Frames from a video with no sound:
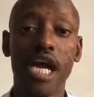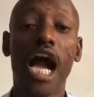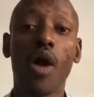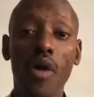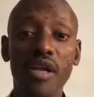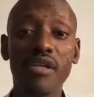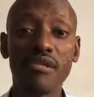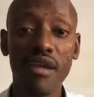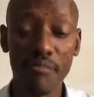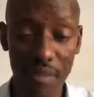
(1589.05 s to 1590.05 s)
I
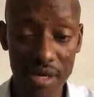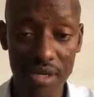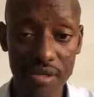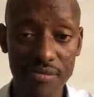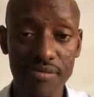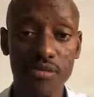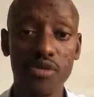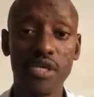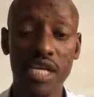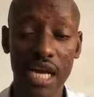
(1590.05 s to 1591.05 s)
wired money
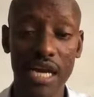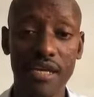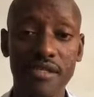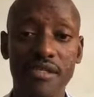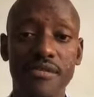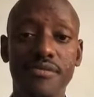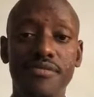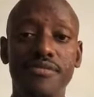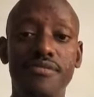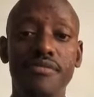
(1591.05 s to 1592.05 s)
to the client,
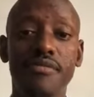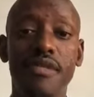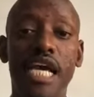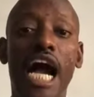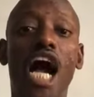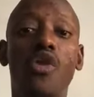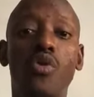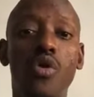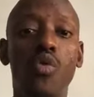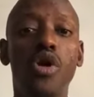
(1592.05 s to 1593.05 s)
and
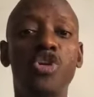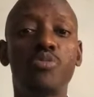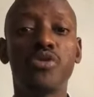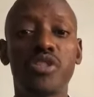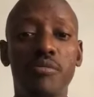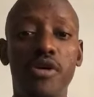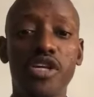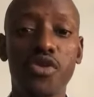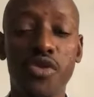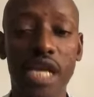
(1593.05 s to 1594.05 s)
when we went to put the
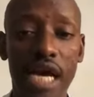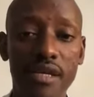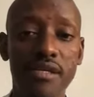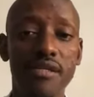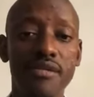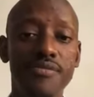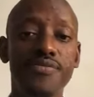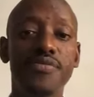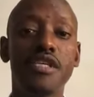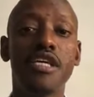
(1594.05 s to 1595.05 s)
mortgage on the land,
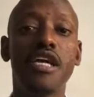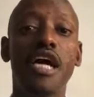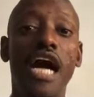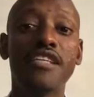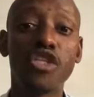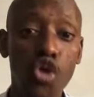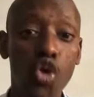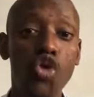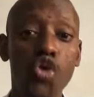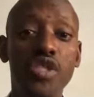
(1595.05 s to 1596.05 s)
as I
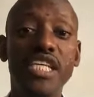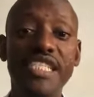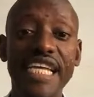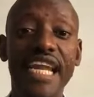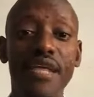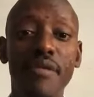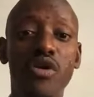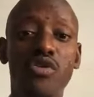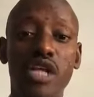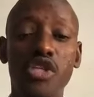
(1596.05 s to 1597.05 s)
told you, they sent an
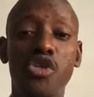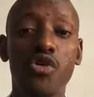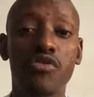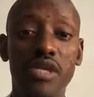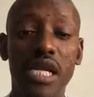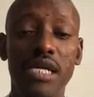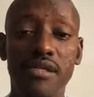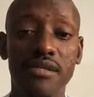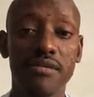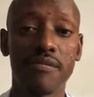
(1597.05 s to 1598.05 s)
email to the actual owner of the land.